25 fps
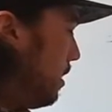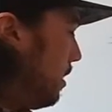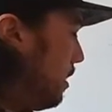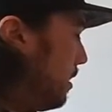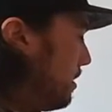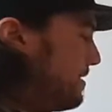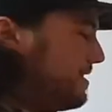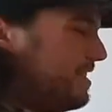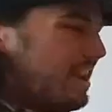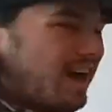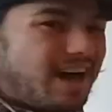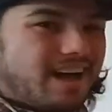
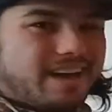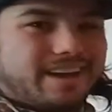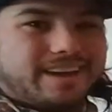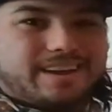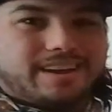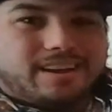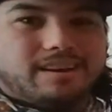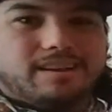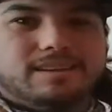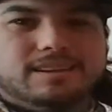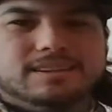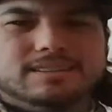
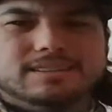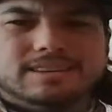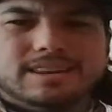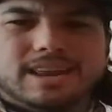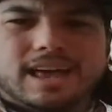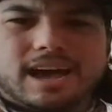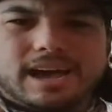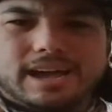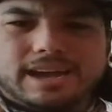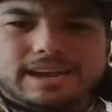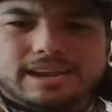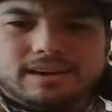9, is
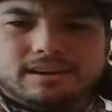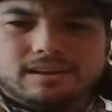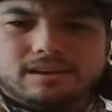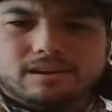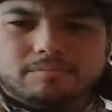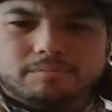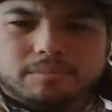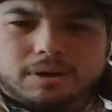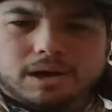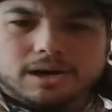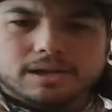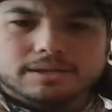9
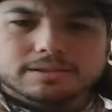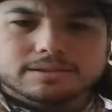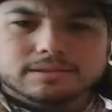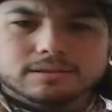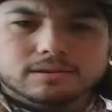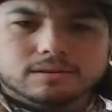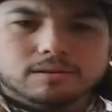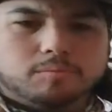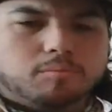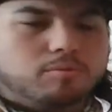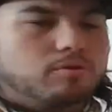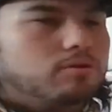composite
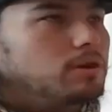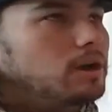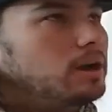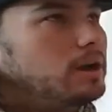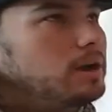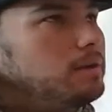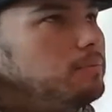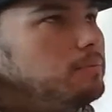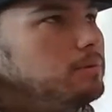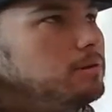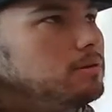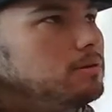or
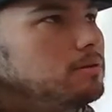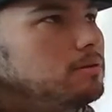prime?